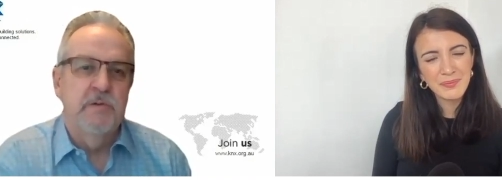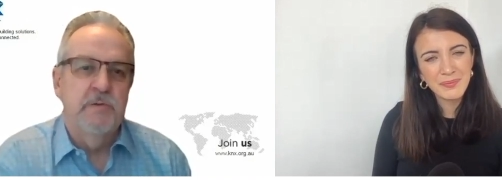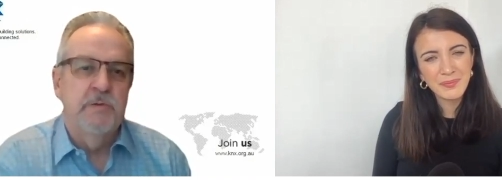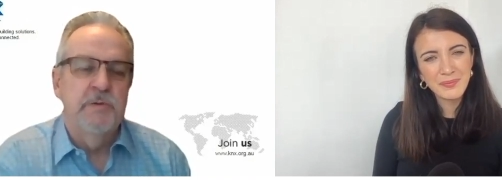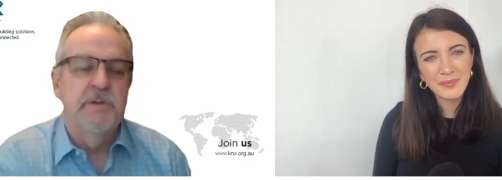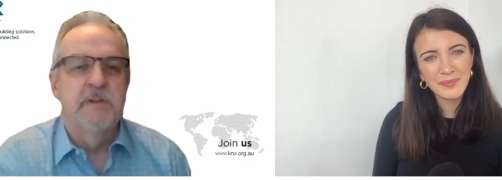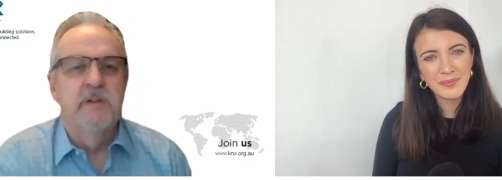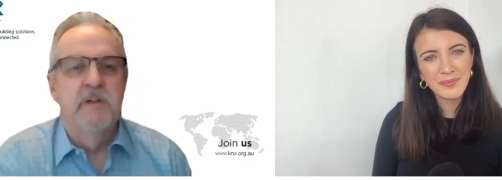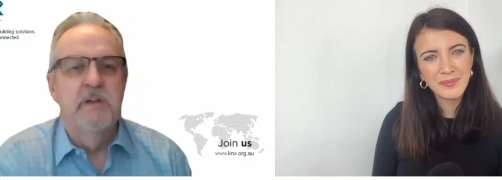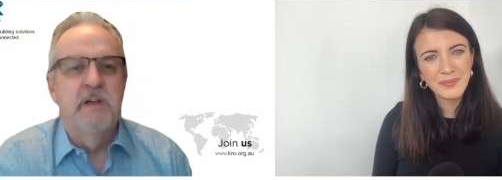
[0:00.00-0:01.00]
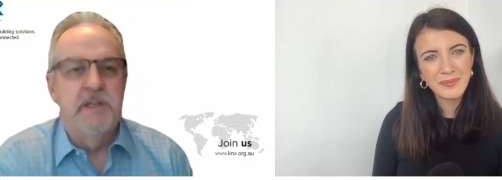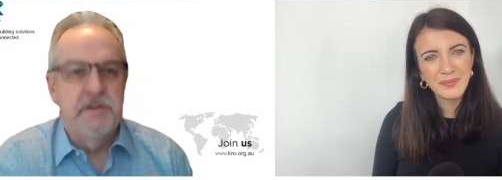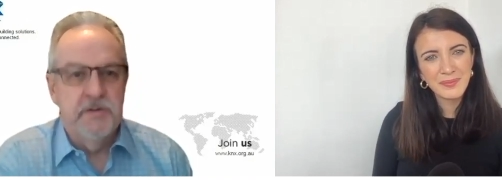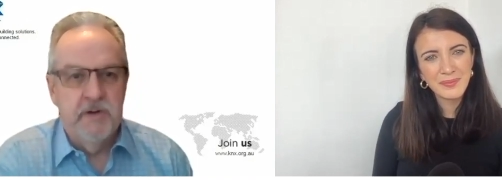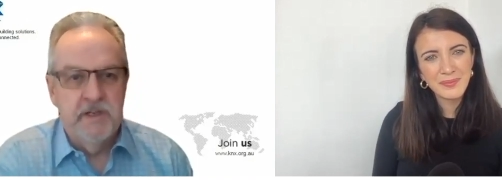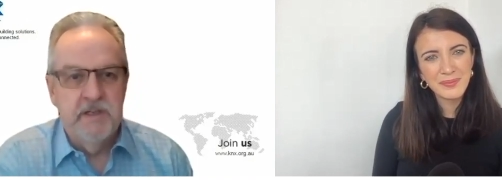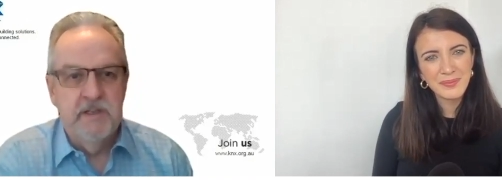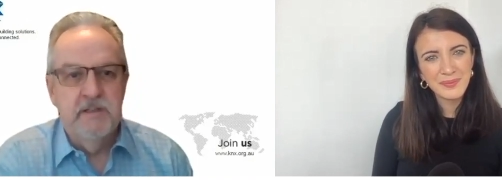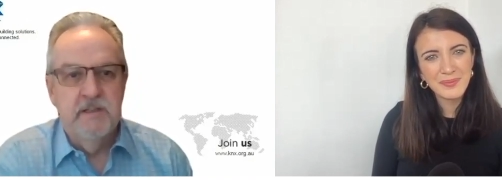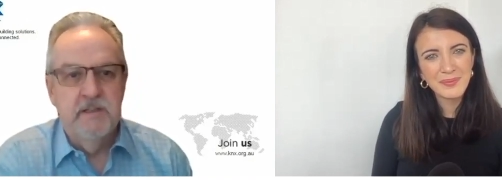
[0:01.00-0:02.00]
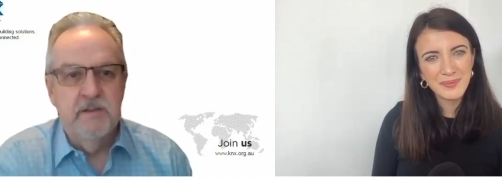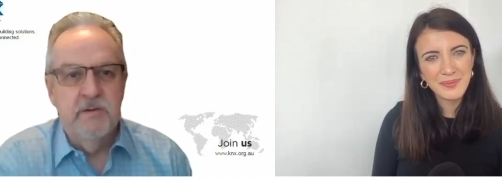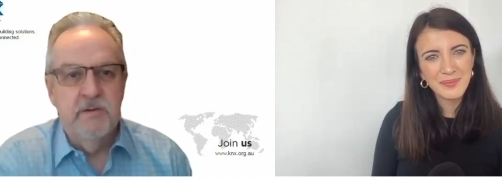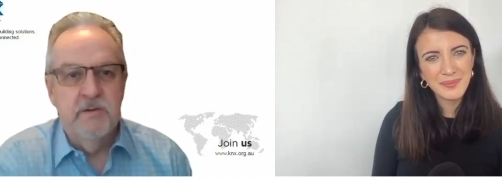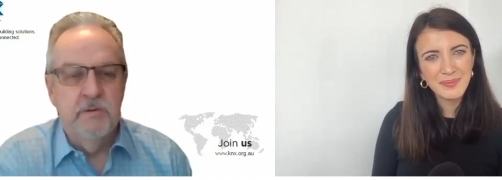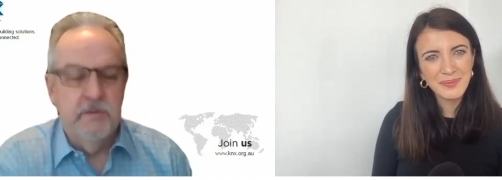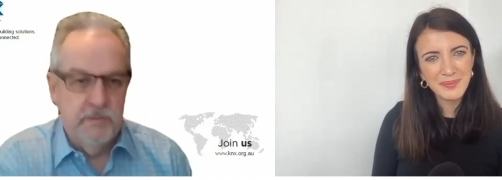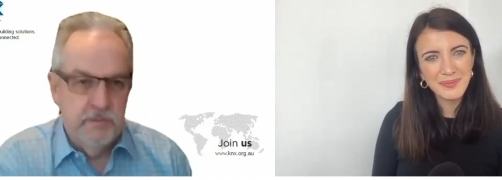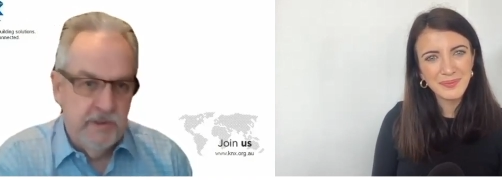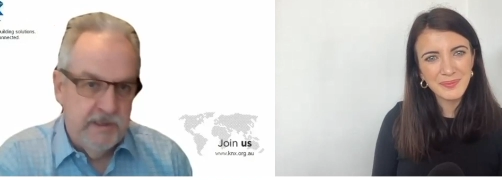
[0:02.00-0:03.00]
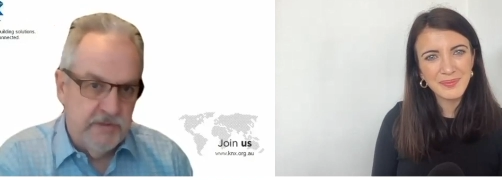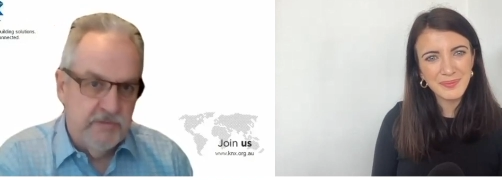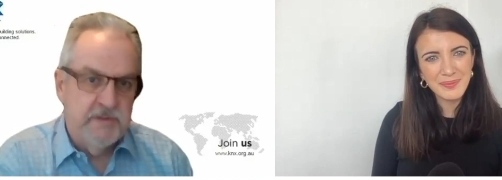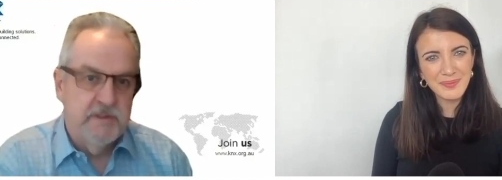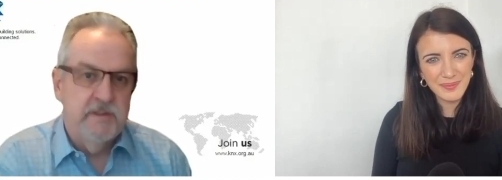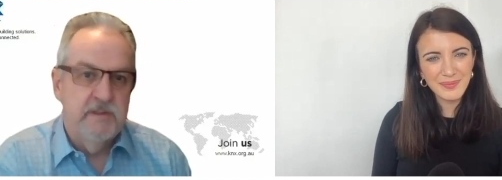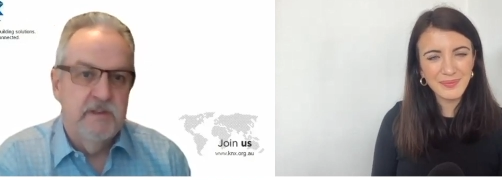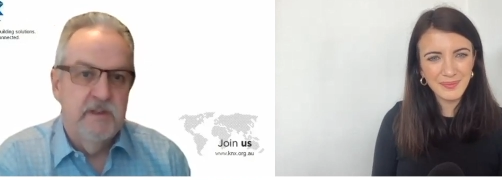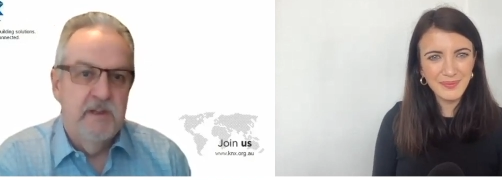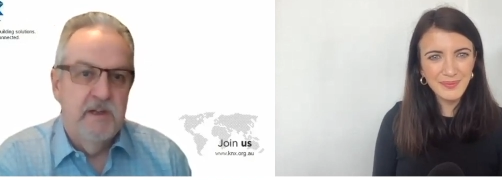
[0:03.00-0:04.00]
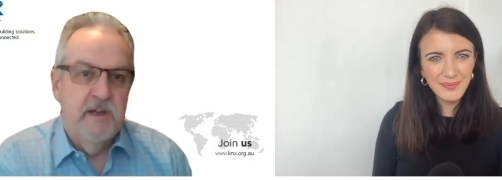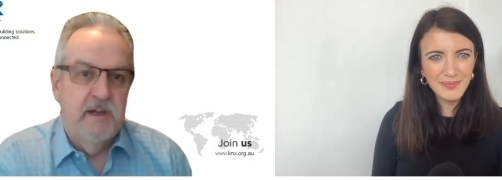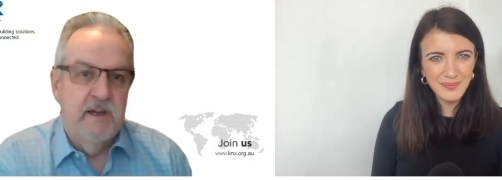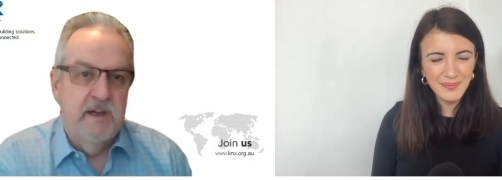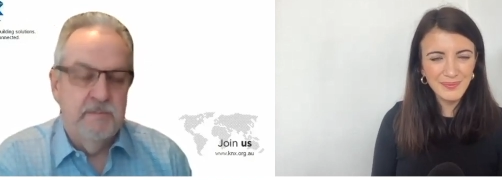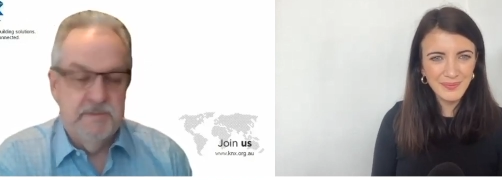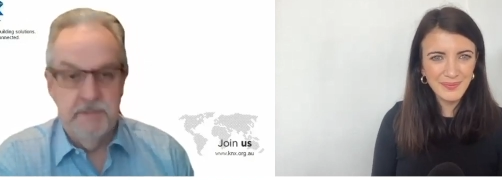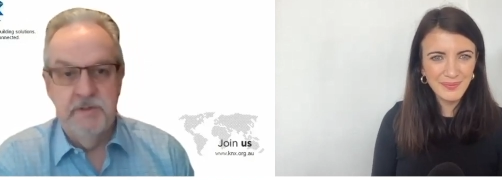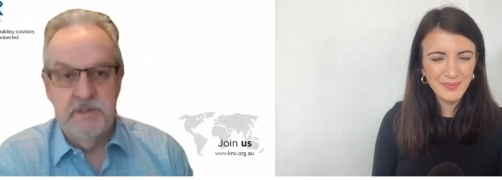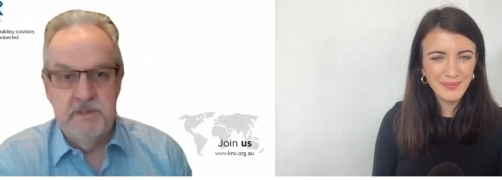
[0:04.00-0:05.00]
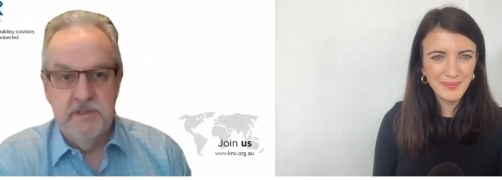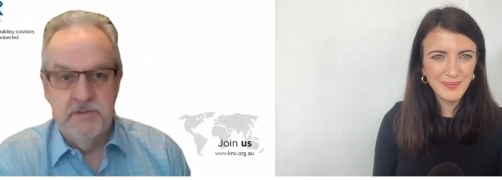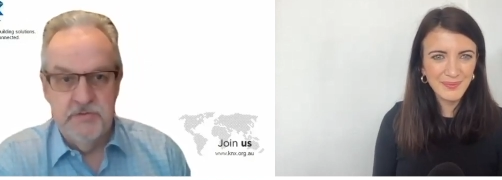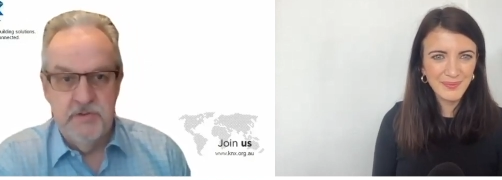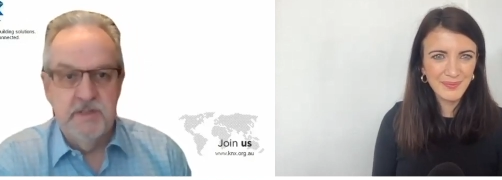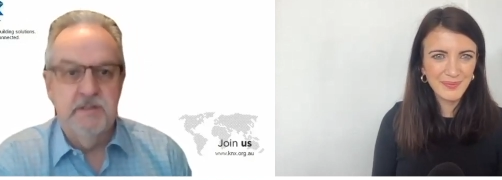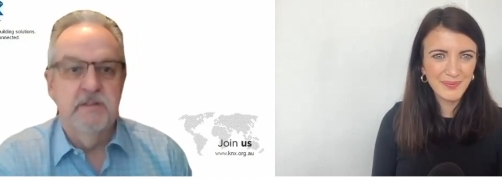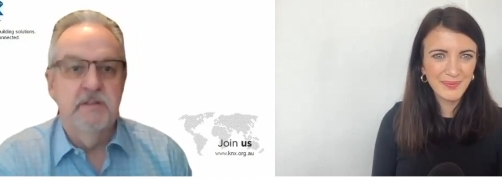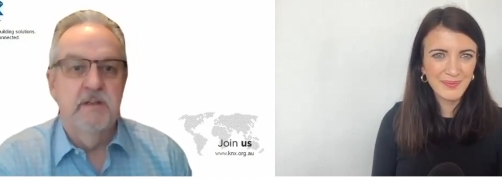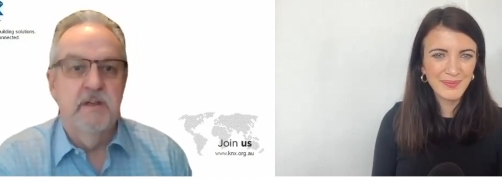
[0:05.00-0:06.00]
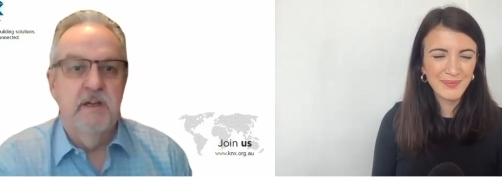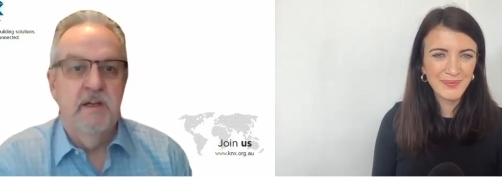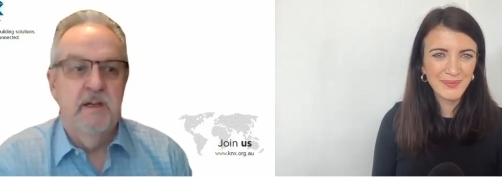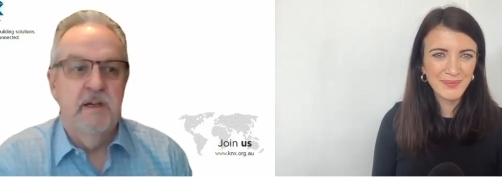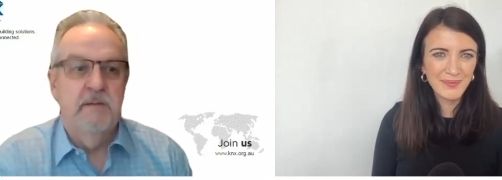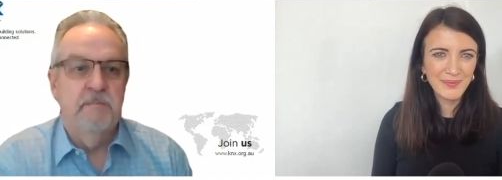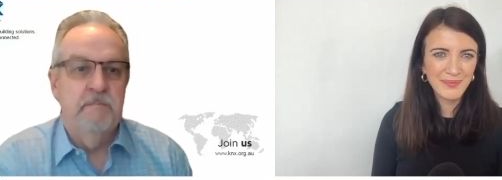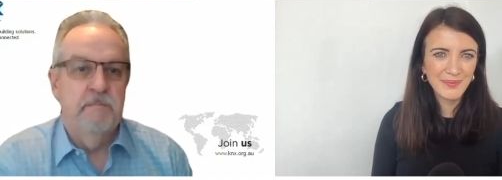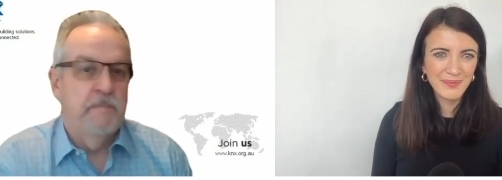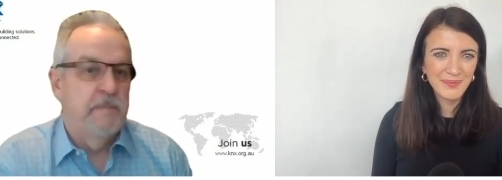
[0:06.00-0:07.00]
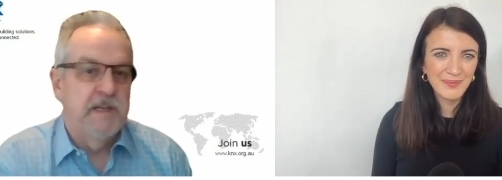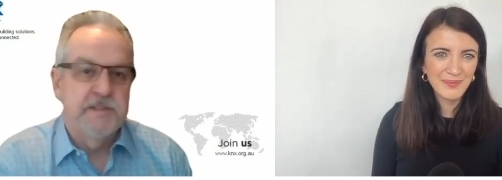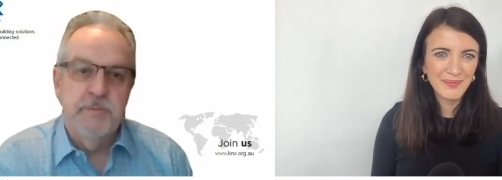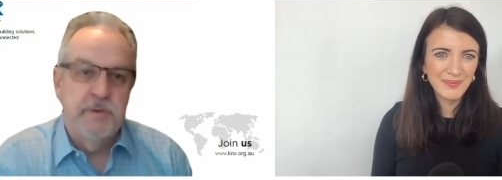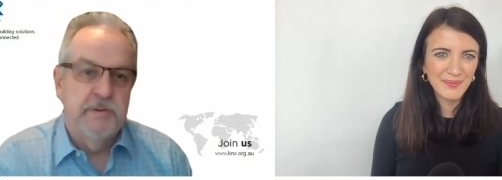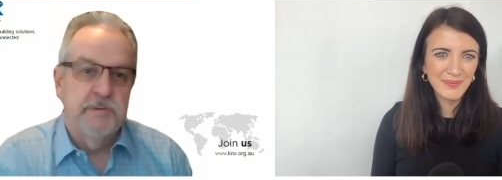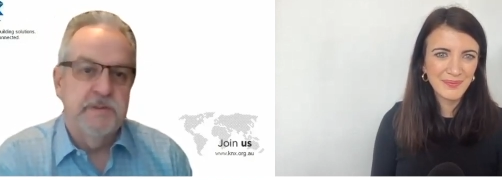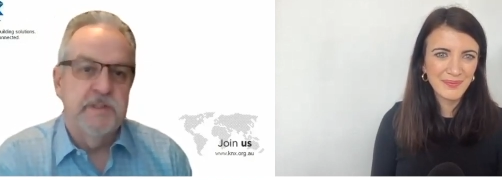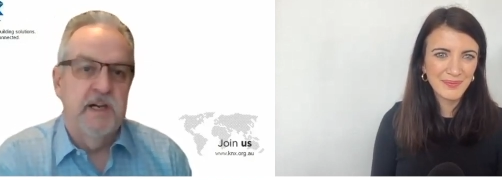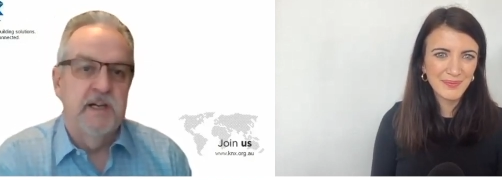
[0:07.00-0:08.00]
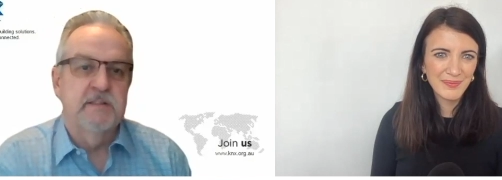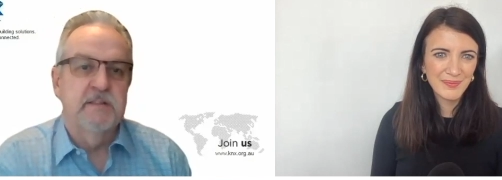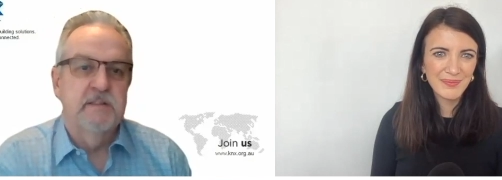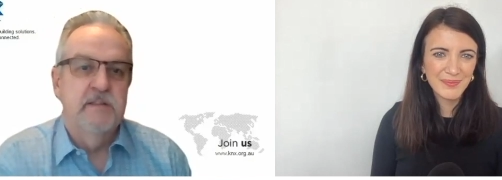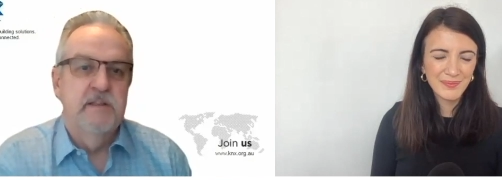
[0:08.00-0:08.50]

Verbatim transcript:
Speaker 1: good integrator or a good electrician, um, someone that you can trust, um, that's where it all starts.